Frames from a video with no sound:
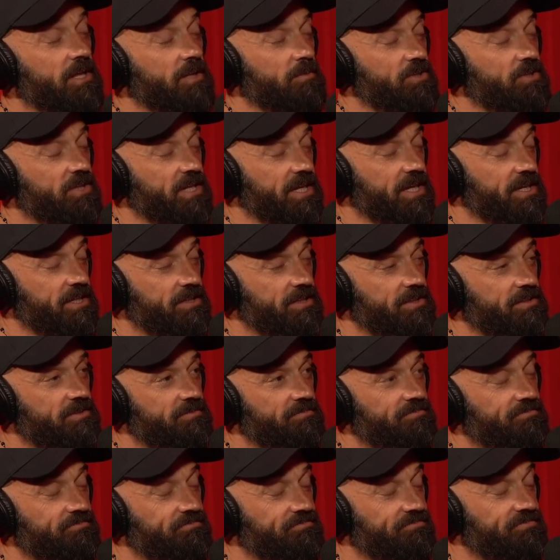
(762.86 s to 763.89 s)
element there.
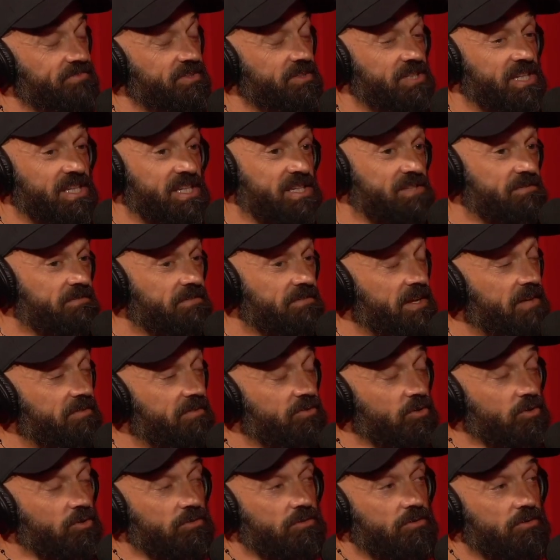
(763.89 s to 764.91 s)
It's
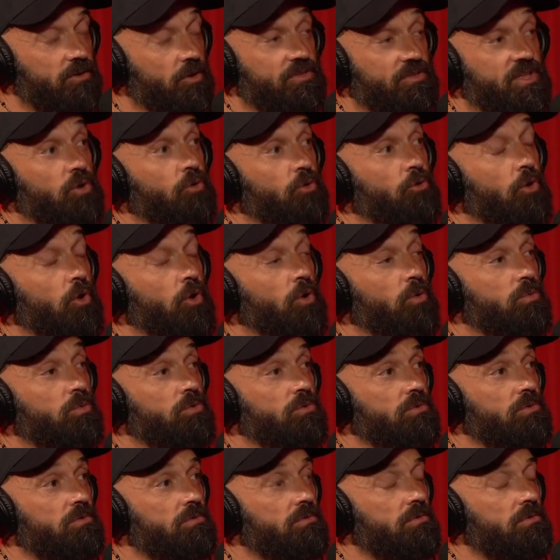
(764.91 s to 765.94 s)
fearful of the unknown.